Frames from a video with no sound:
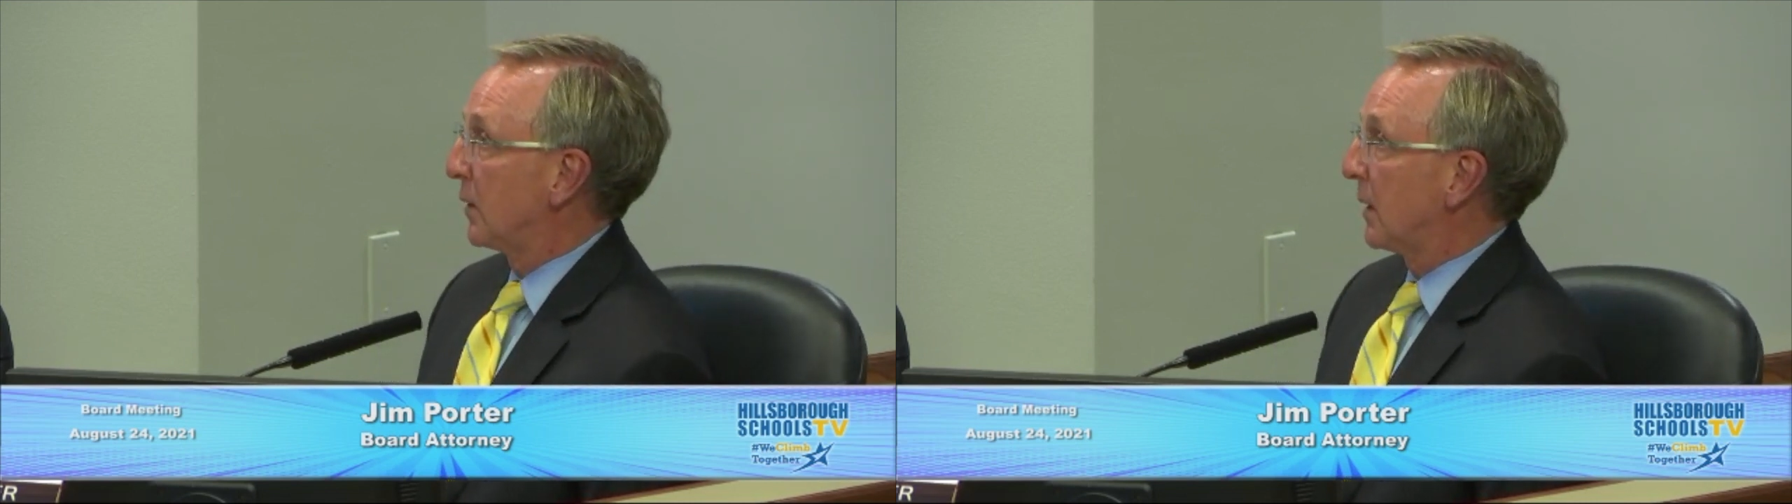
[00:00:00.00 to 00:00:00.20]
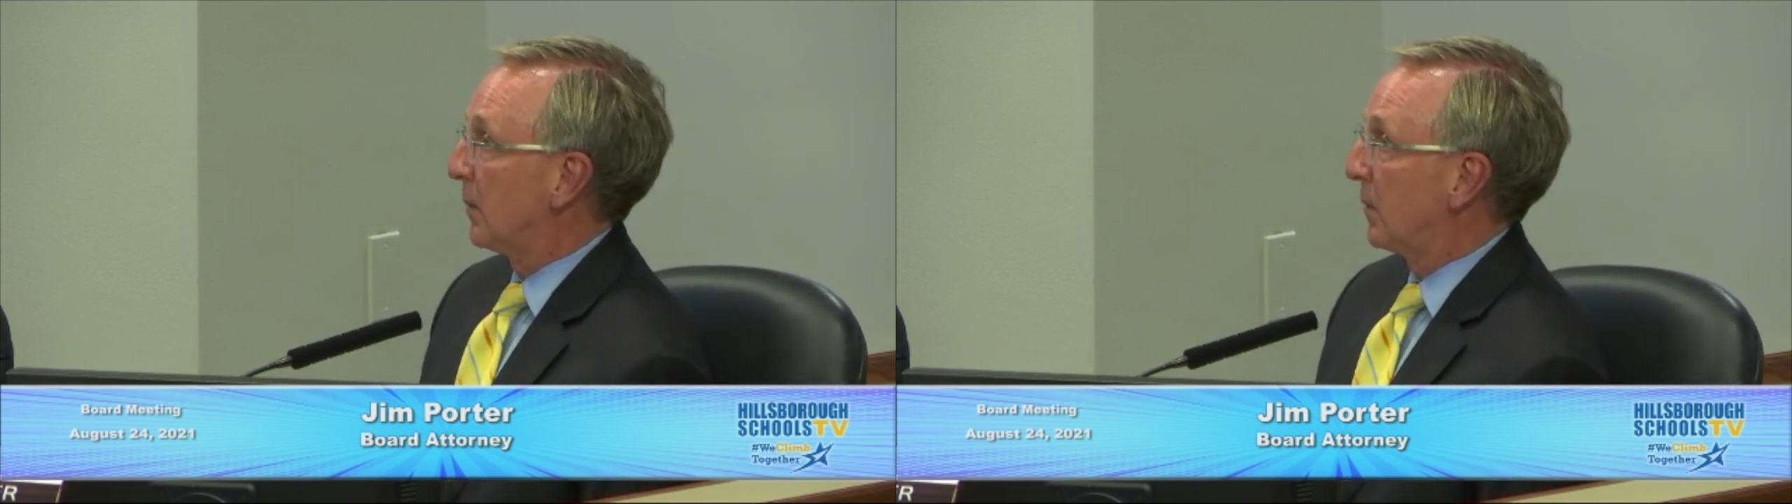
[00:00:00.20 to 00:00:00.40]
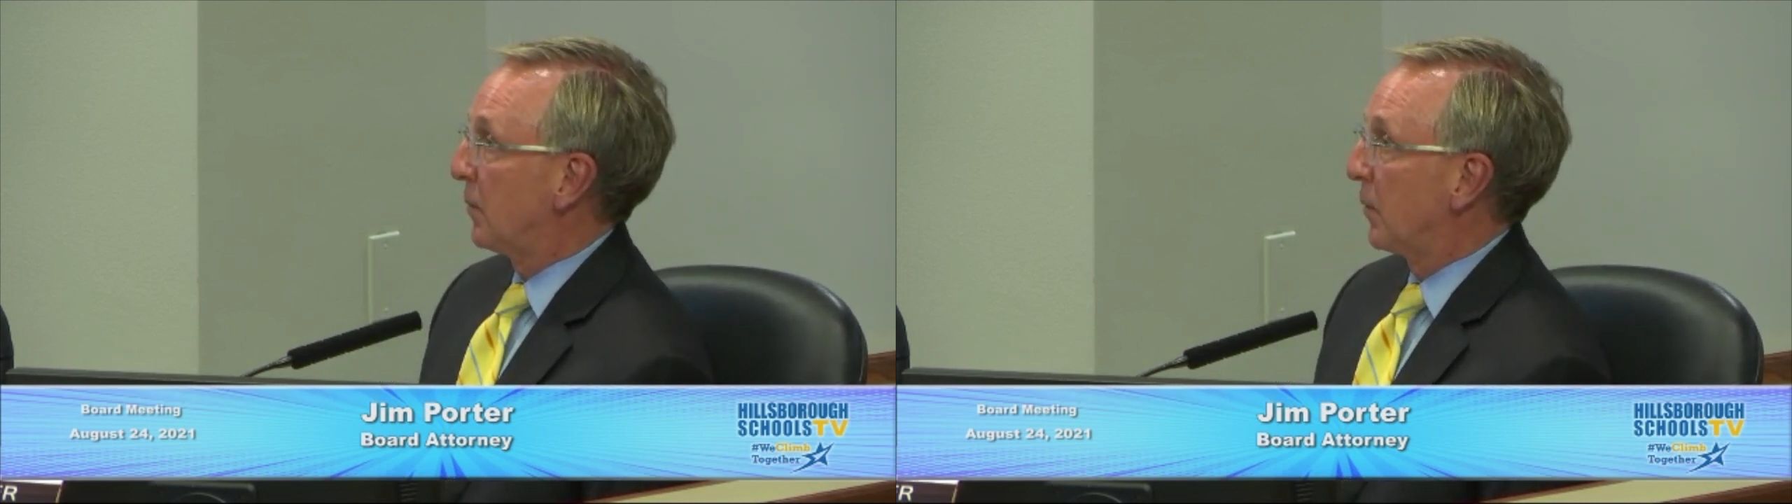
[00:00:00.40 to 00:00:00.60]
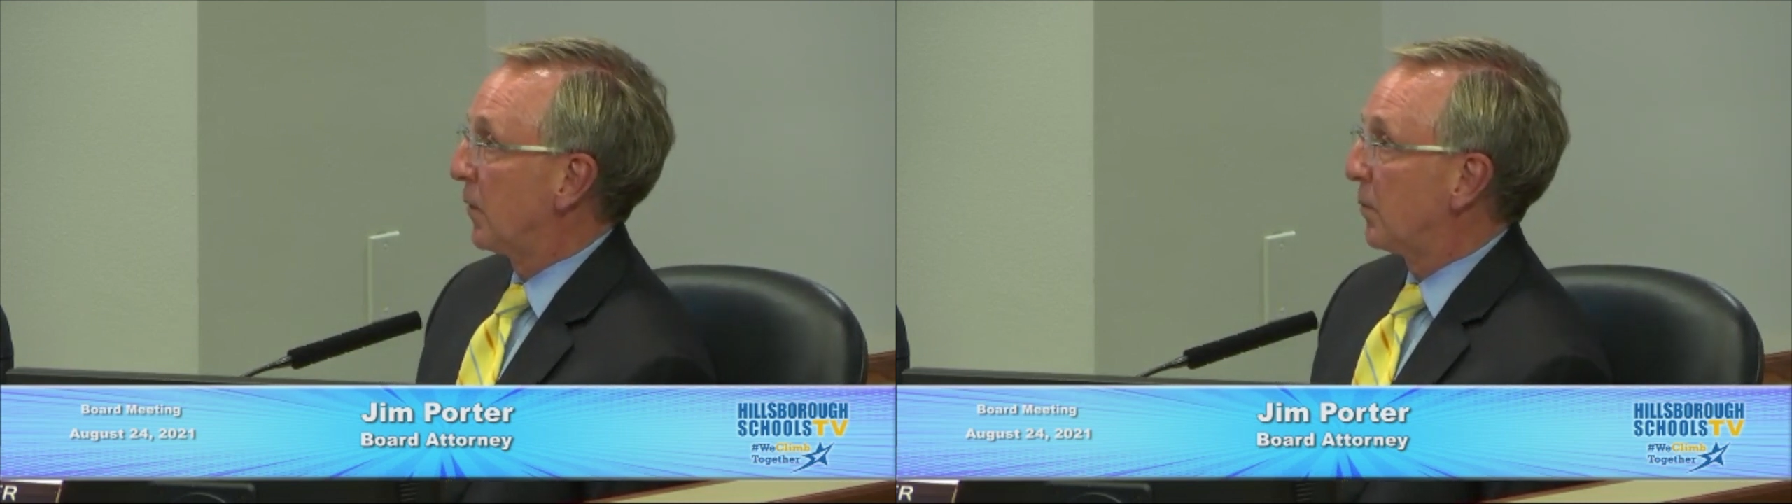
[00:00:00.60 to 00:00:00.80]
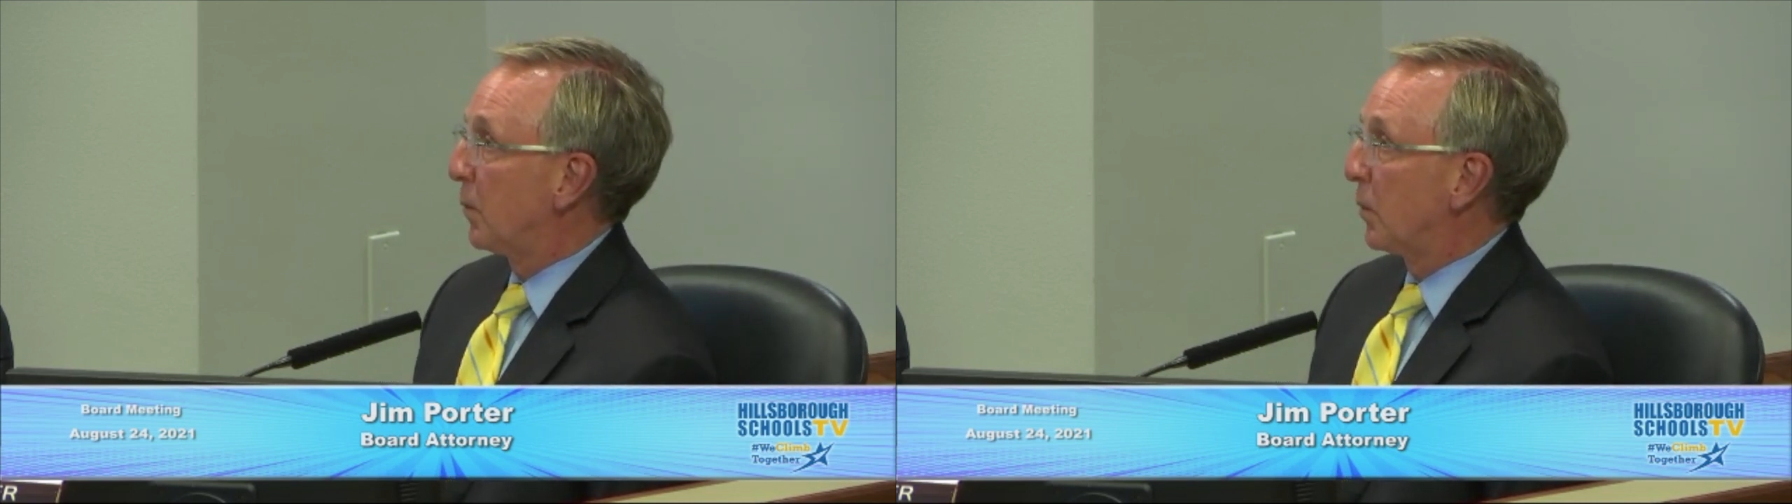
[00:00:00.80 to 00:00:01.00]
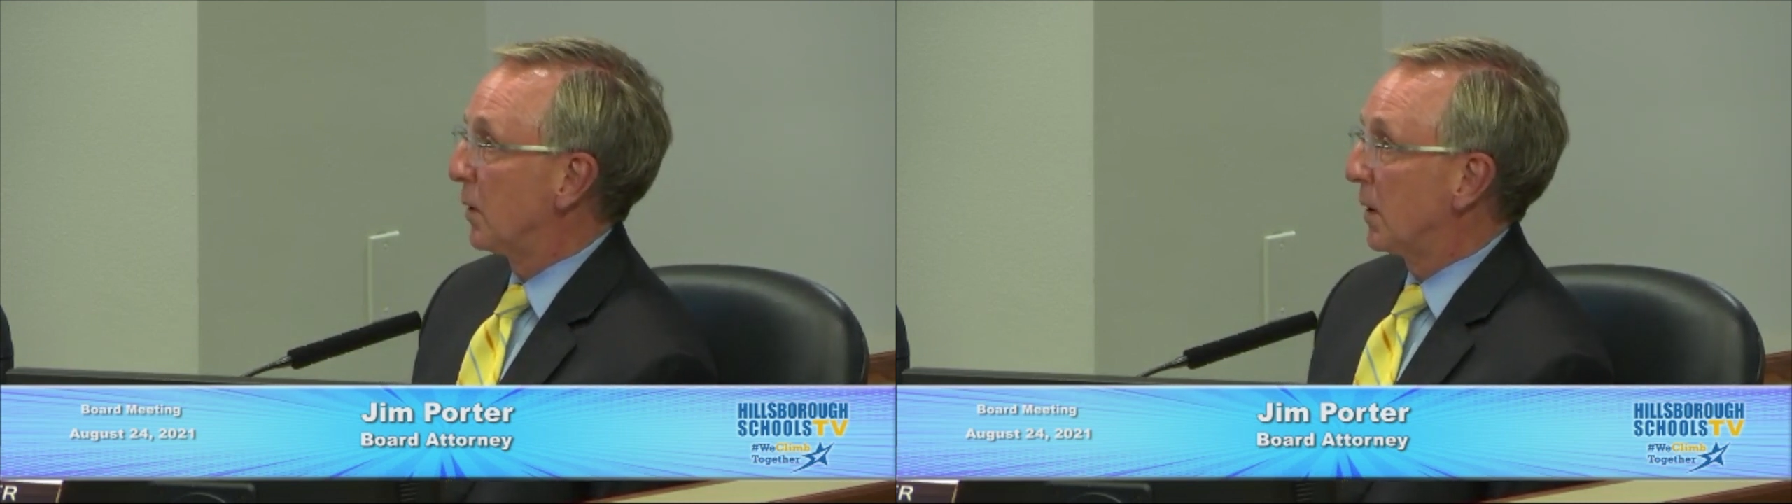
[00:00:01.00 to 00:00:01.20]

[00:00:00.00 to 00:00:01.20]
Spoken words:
to come before this board